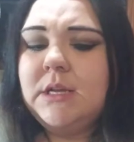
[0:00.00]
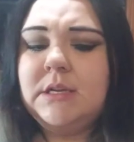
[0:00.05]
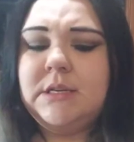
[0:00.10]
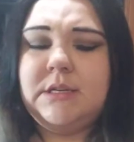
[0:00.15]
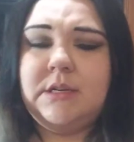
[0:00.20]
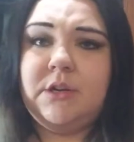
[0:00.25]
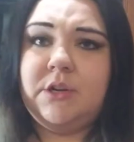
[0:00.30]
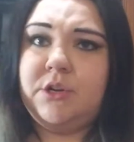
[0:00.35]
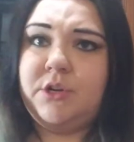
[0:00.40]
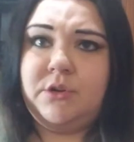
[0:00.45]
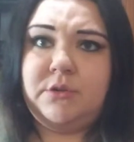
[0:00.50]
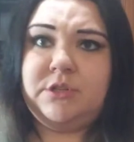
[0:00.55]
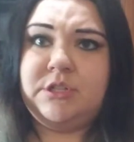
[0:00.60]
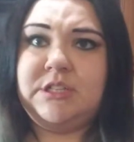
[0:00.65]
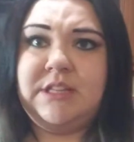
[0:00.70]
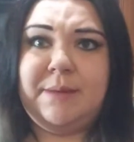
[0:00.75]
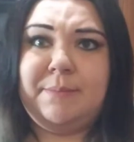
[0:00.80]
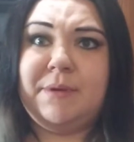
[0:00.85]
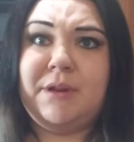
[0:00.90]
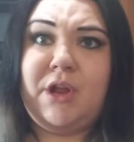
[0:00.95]
you know
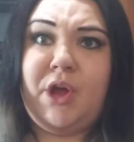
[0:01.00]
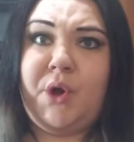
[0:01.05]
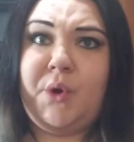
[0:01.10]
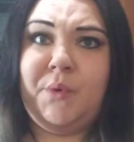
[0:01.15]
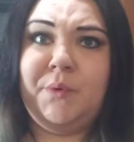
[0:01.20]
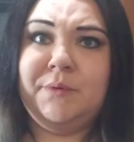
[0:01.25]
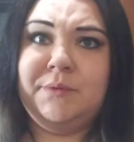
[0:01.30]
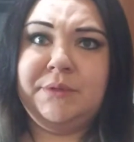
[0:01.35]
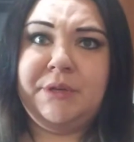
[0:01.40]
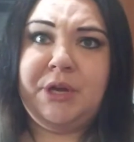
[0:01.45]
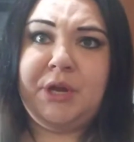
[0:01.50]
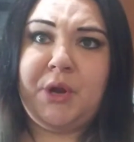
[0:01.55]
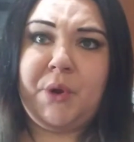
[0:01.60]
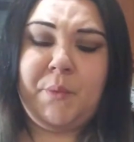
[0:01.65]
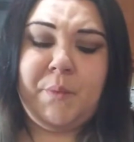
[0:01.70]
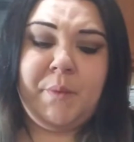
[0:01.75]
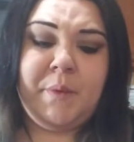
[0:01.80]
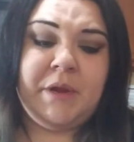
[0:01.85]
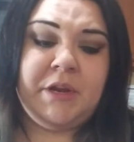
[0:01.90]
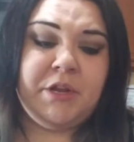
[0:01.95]
just let me know you
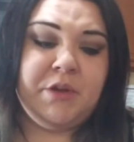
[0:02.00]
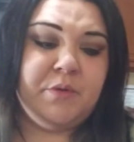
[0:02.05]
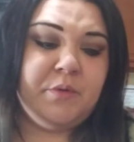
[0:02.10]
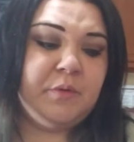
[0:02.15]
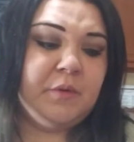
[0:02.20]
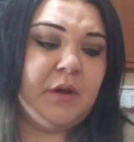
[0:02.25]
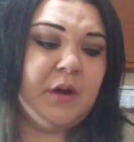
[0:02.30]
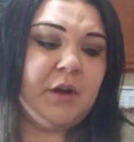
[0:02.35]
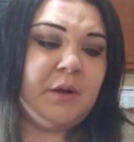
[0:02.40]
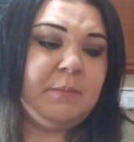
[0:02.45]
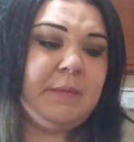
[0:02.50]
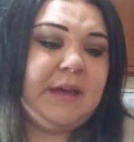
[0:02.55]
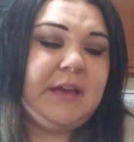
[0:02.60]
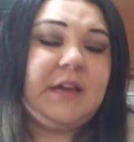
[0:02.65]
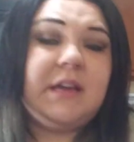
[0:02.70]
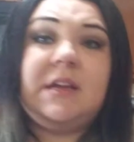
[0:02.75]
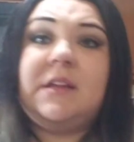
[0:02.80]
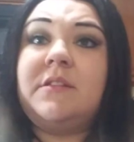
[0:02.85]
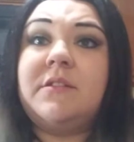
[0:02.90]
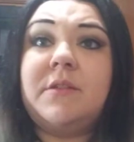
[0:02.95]
know when you are
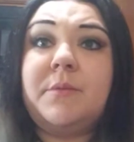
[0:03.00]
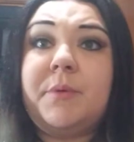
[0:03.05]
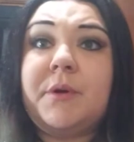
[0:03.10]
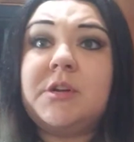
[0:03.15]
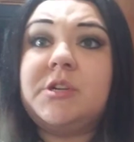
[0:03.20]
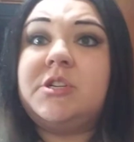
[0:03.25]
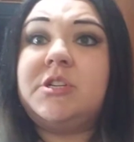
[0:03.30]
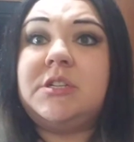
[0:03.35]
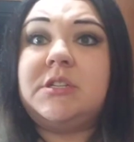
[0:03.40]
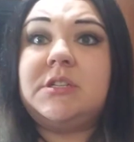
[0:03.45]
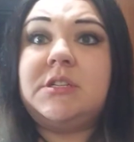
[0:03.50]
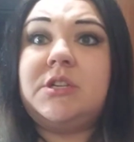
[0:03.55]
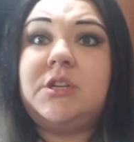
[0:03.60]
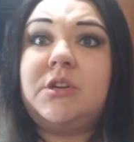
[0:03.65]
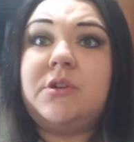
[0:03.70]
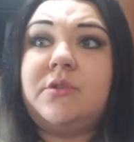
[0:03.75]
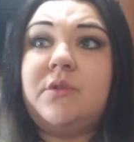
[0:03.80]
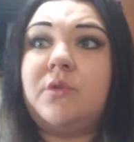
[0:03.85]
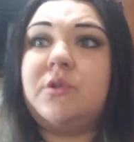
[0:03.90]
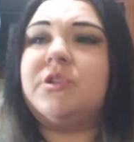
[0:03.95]
making the purchase
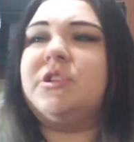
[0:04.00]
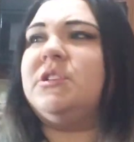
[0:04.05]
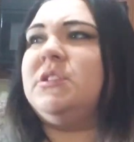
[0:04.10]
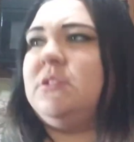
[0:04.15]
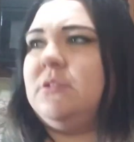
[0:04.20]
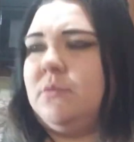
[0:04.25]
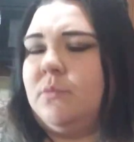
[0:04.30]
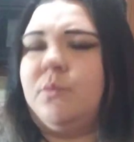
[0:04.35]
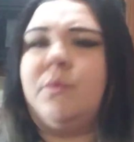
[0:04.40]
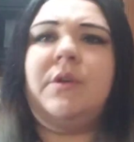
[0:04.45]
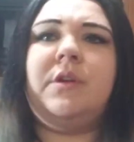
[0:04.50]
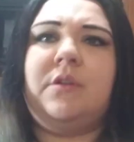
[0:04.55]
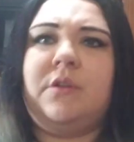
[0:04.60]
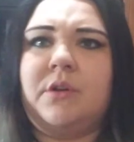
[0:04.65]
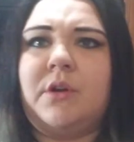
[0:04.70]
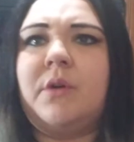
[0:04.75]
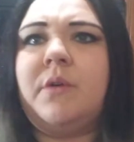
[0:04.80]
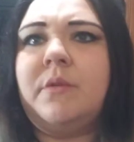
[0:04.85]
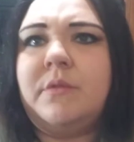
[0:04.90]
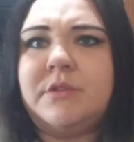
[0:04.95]
you know or just
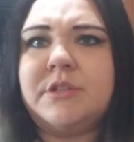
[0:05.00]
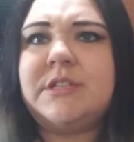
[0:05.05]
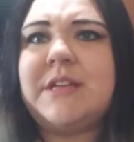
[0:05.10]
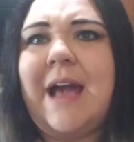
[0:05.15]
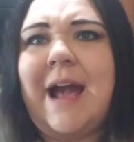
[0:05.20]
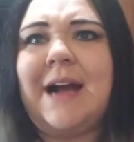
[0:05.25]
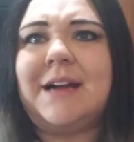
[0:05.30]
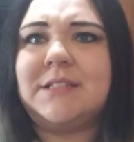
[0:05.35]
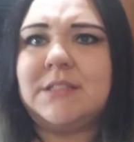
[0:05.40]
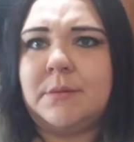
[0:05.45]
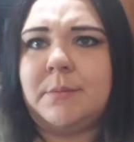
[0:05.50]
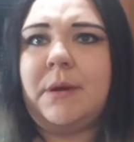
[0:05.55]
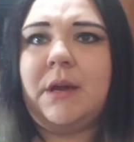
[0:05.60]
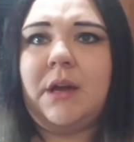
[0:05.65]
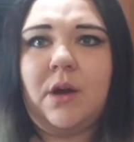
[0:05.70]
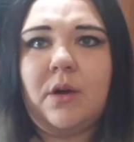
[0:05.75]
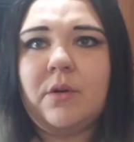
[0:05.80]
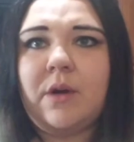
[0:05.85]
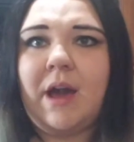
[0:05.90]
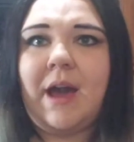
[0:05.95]
you know just ask
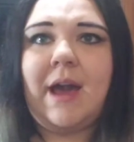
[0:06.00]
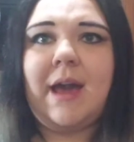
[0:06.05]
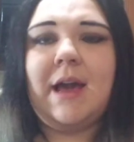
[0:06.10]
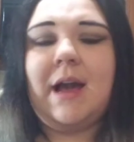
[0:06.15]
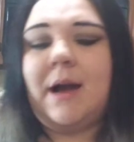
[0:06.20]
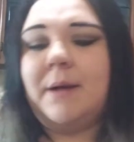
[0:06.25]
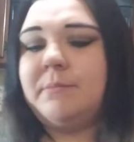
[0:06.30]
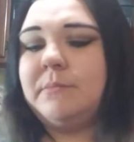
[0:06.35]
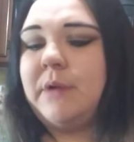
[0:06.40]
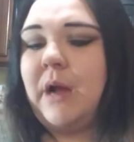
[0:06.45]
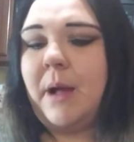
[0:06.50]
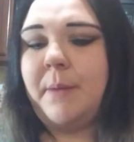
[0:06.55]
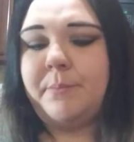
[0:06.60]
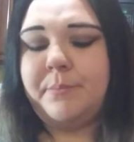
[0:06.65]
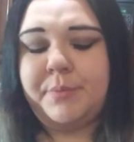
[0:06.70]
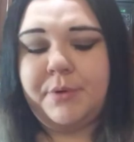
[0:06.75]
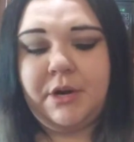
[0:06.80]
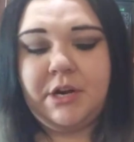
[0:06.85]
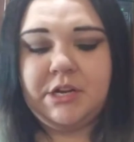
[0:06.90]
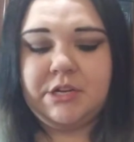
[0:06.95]
me okay i'm
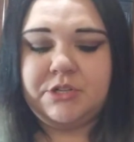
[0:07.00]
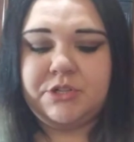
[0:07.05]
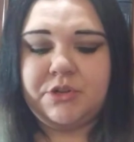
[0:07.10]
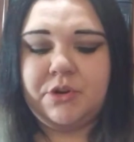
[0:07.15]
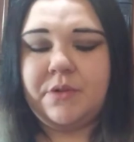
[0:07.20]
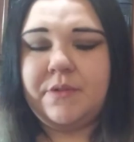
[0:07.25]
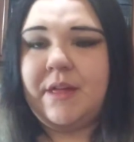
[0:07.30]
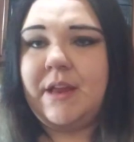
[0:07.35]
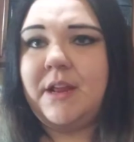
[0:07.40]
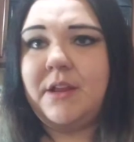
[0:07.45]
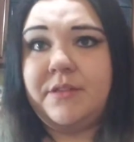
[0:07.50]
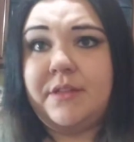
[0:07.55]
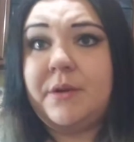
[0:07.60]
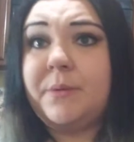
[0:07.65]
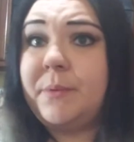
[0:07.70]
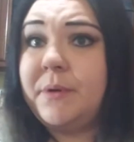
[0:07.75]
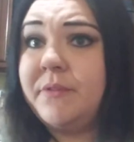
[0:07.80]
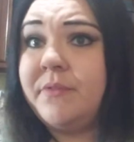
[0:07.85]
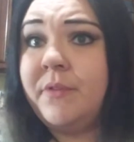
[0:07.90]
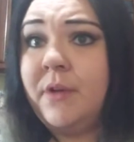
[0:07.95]
i'm pretty sure that it
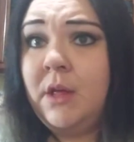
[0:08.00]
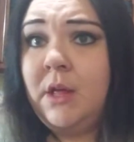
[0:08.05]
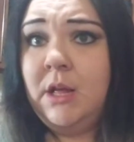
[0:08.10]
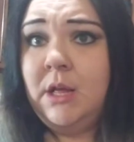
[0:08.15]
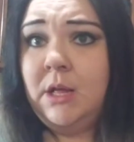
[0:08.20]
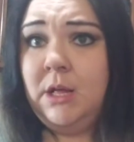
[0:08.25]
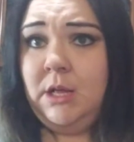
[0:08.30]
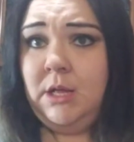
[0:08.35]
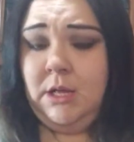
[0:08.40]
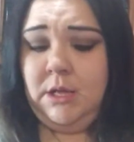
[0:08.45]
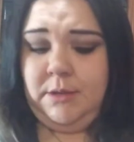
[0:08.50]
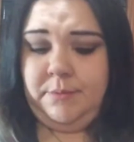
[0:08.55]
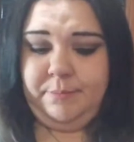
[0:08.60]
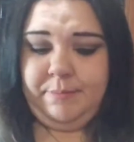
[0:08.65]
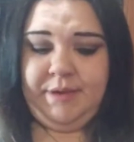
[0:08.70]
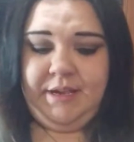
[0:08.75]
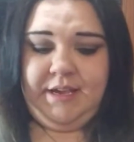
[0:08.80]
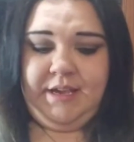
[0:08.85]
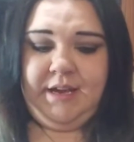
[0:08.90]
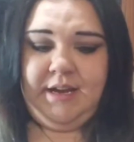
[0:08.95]
they'll be
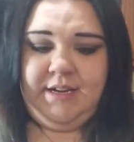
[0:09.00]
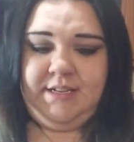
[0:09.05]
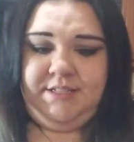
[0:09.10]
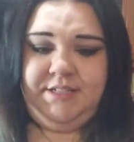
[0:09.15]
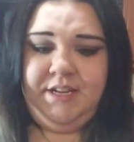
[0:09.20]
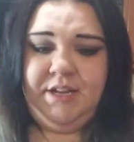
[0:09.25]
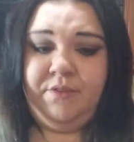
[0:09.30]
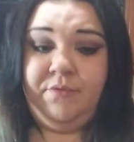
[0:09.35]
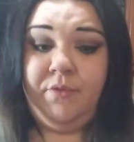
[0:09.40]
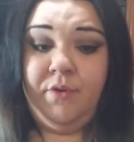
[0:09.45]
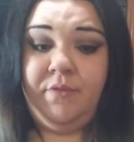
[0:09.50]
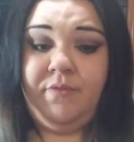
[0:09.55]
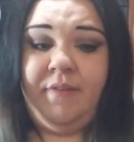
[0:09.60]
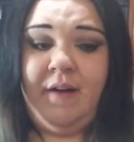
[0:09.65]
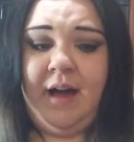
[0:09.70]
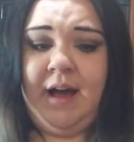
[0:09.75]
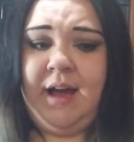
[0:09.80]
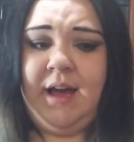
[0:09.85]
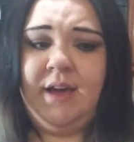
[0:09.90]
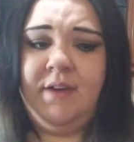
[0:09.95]
be uh, 10 for
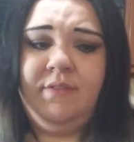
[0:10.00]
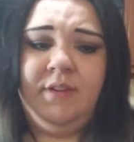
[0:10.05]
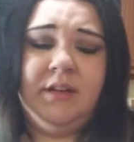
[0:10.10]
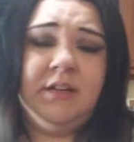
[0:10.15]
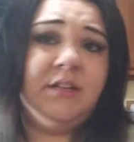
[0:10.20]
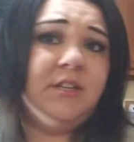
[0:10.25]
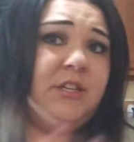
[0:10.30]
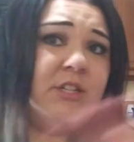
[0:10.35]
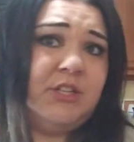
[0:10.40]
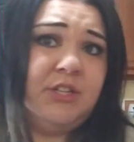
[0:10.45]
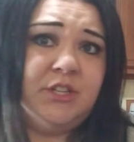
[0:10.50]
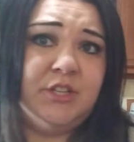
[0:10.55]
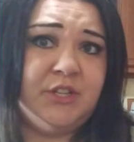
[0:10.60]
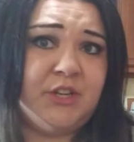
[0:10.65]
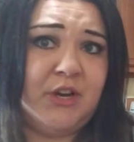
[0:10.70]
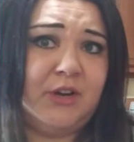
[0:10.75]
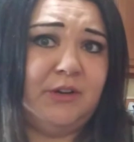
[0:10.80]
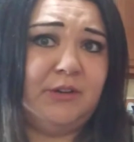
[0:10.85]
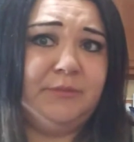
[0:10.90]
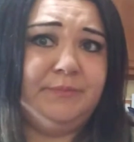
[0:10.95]
5
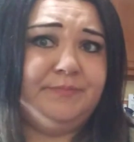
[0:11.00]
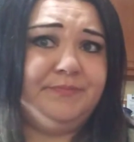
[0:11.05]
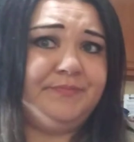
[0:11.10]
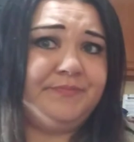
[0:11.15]
so